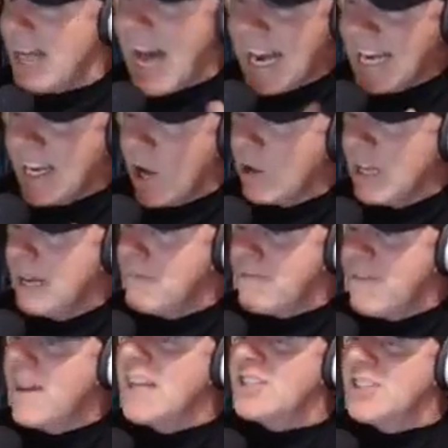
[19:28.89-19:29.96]
I didn't know Lim
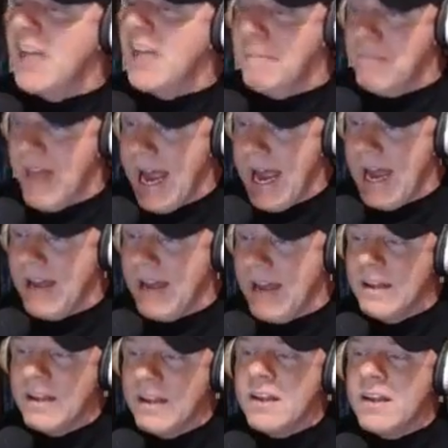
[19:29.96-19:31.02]
finished up that.
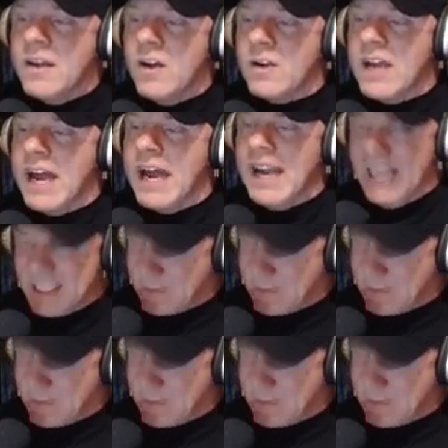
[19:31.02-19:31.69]
Okay. Is